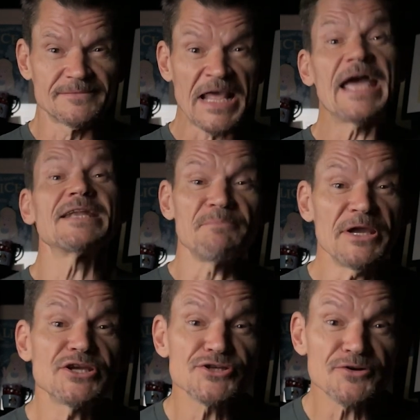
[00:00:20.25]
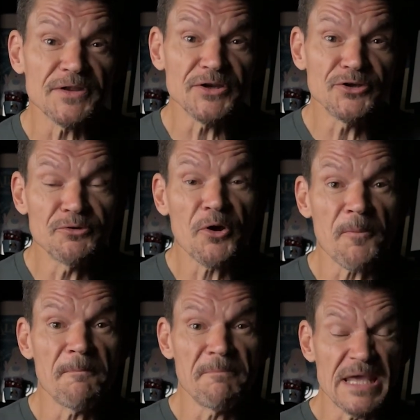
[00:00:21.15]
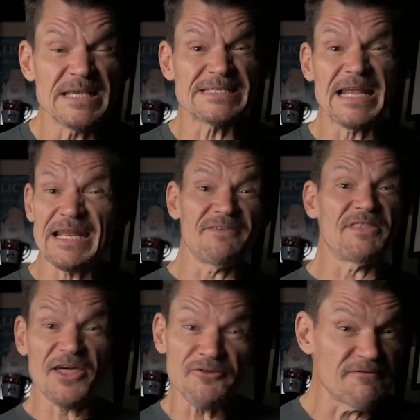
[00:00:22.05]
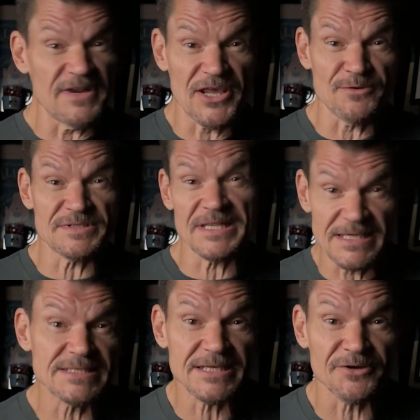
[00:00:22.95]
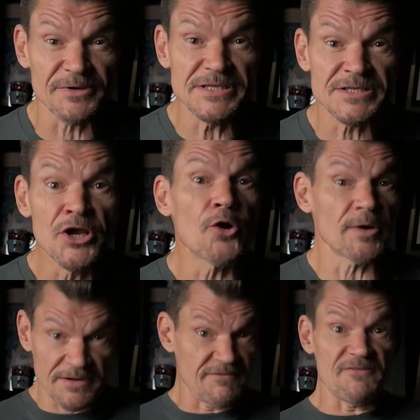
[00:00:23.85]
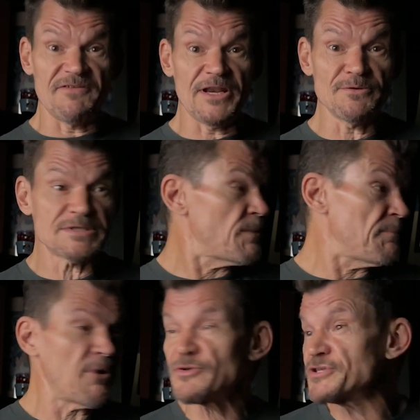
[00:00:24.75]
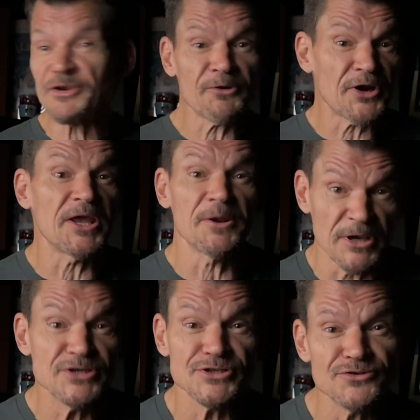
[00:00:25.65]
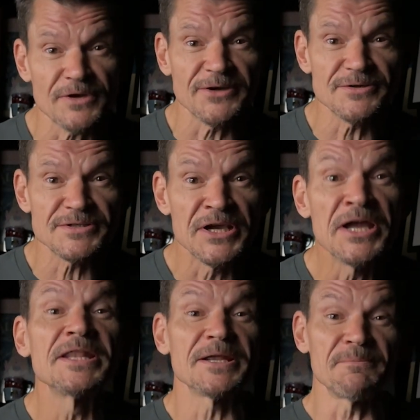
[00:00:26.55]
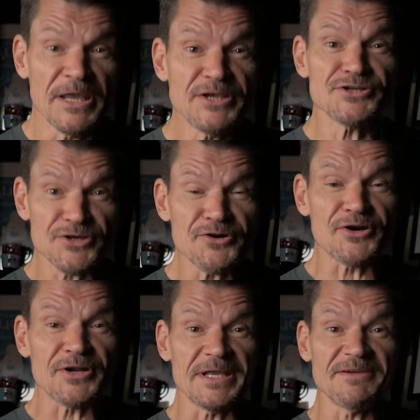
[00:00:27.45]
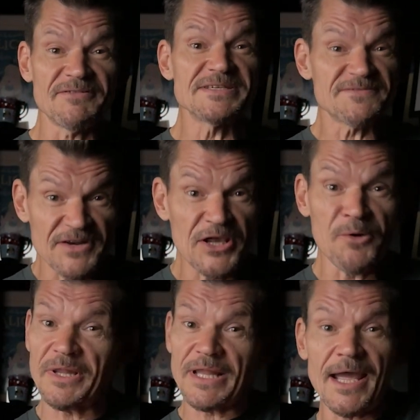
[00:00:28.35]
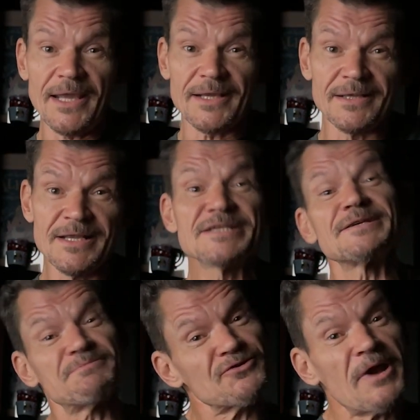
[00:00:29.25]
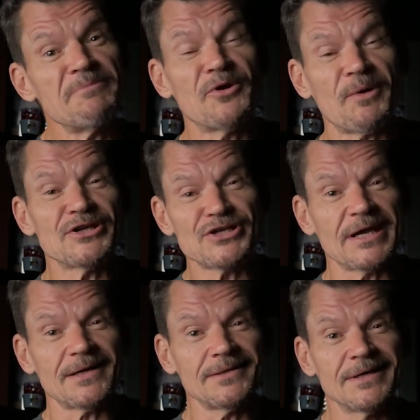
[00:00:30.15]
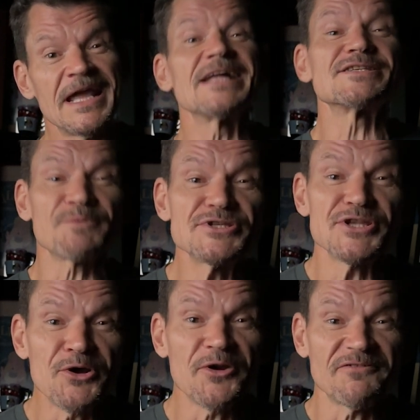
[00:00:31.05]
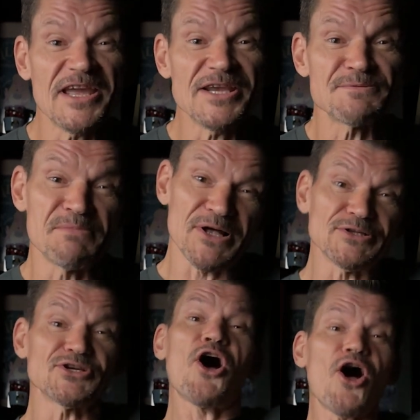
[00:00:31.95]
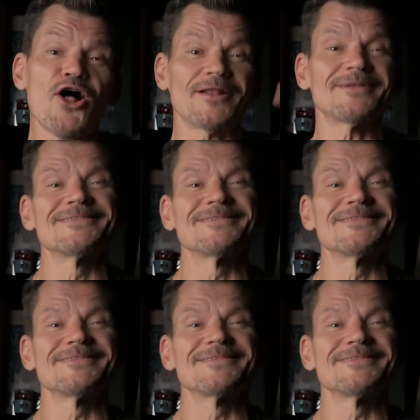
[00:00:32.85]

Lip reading: And to make sure that you don't miss any of the other videos in this series or any of the videos that we post here on Animation Trainers, then make sure to give this video a like, subscribe to our channel, and switch the notification bell to all.